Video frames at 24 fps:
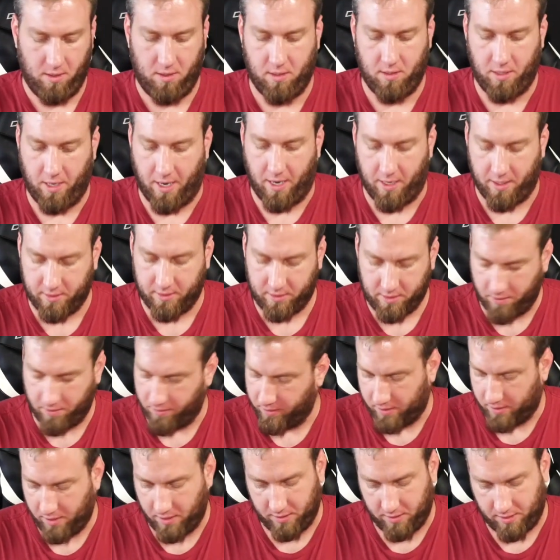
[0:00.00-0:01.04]
Alright, let's see
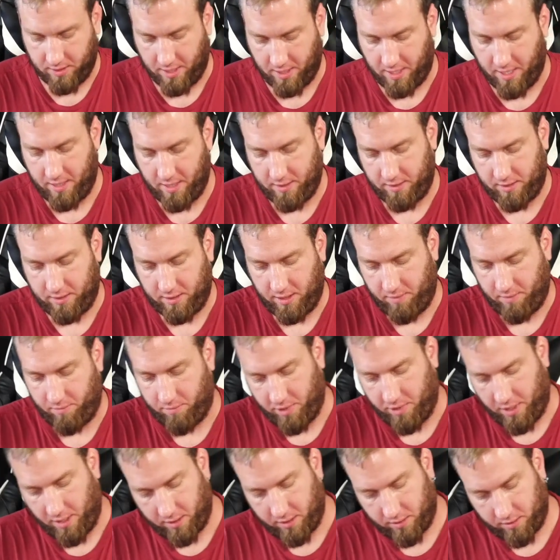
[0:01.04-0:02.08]
what's inside said
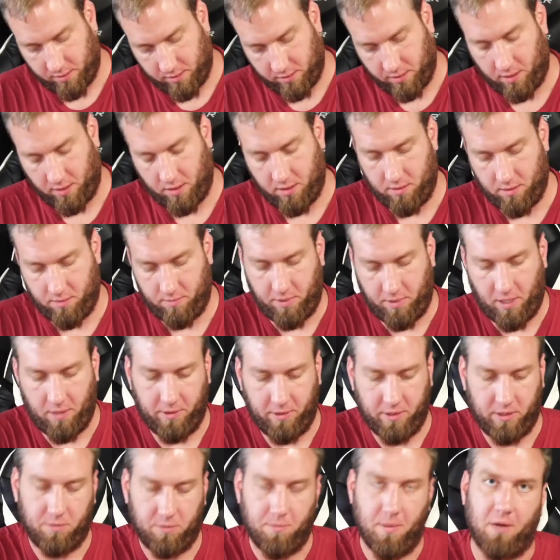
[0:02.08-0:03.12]
box. Probably
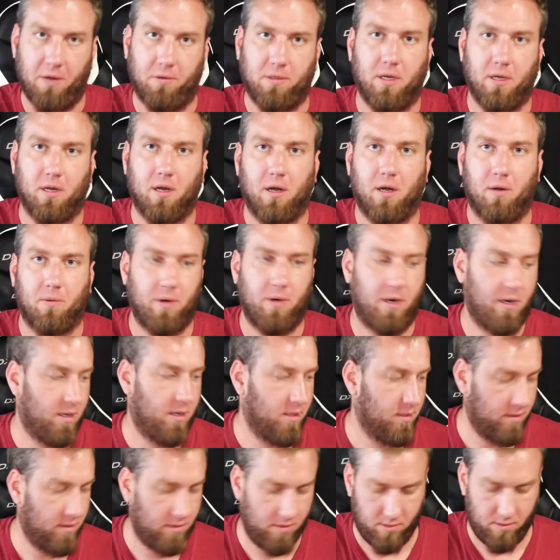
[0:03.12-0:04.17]
just mounting hardware.
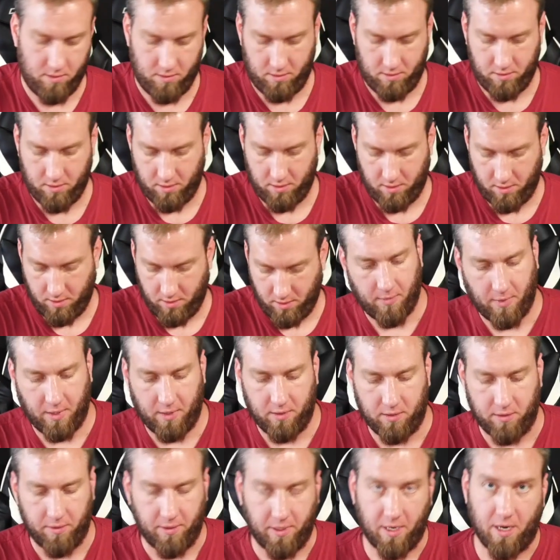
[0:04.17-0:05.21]

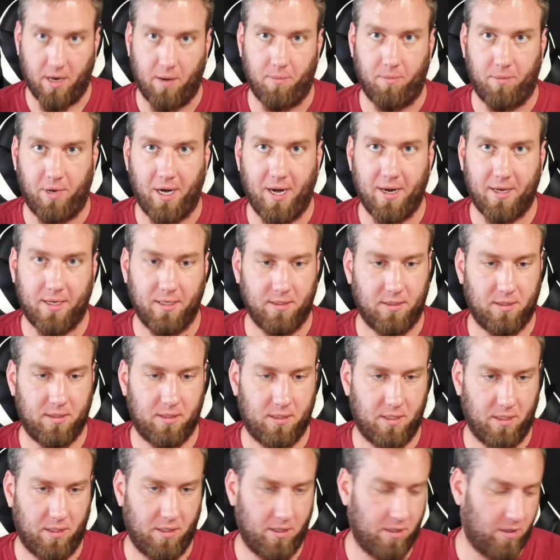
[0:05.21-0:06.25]
So I got brackets
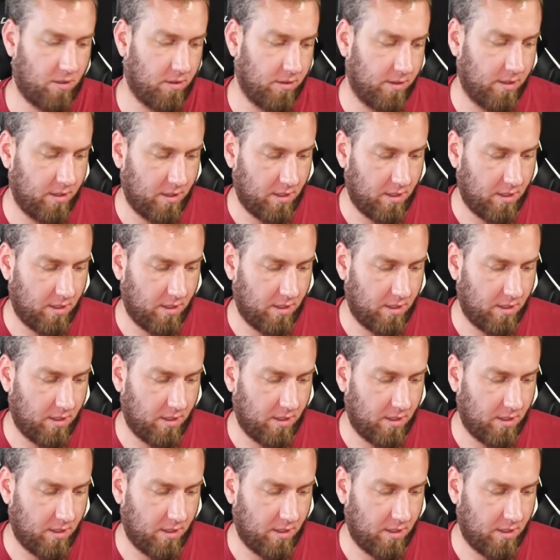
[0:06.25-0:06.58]
to hold it